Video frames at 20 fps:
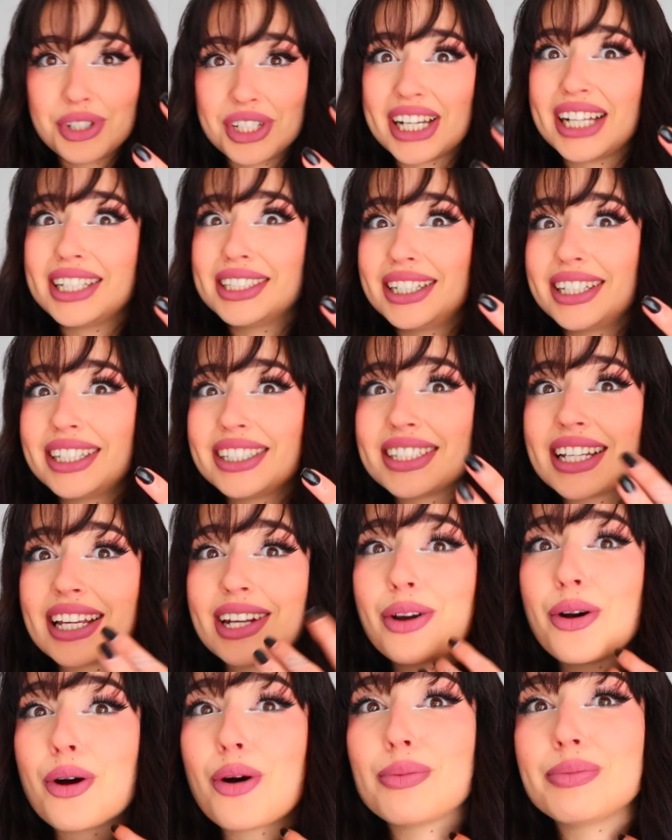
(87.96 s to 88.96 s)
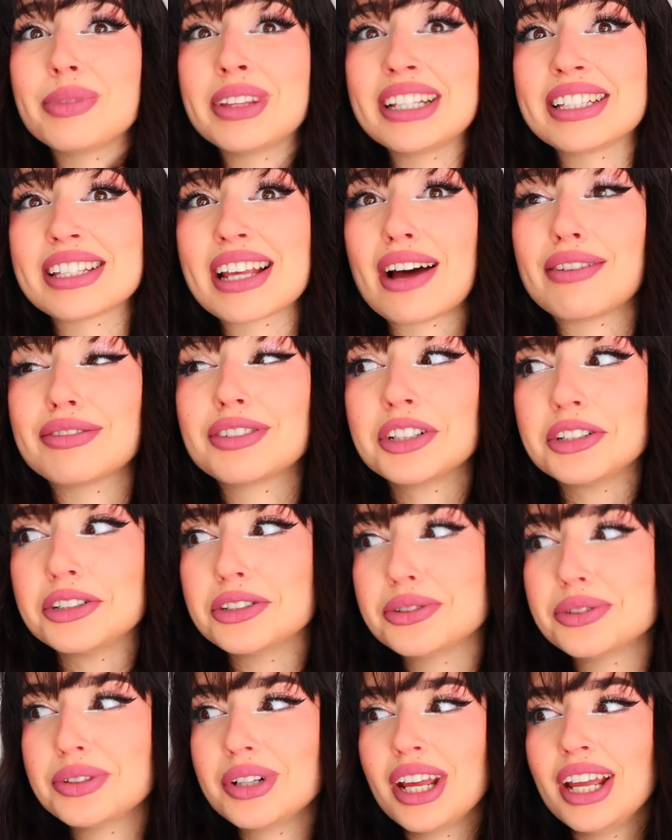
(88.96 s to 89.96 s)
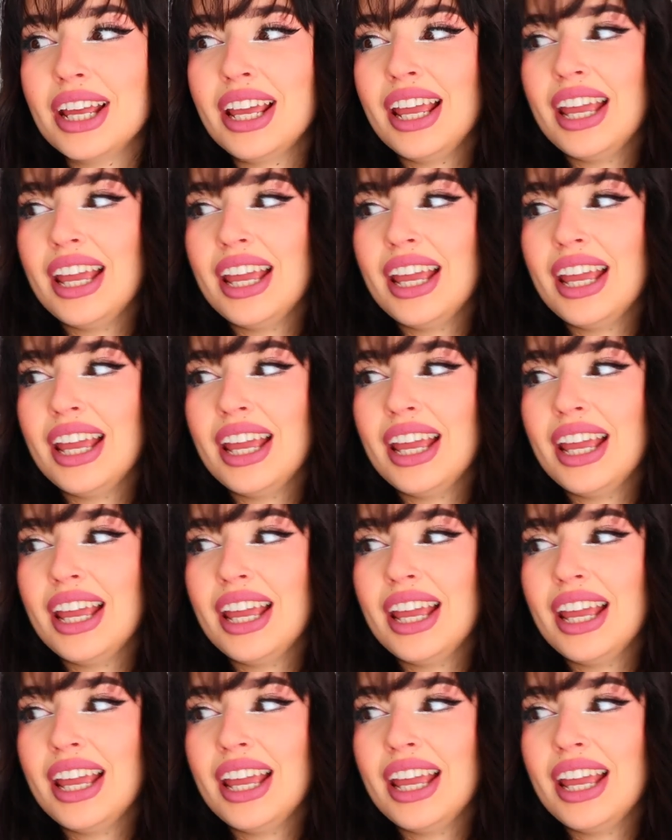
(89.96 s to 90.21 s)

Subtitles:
gel nails at home this afternoon.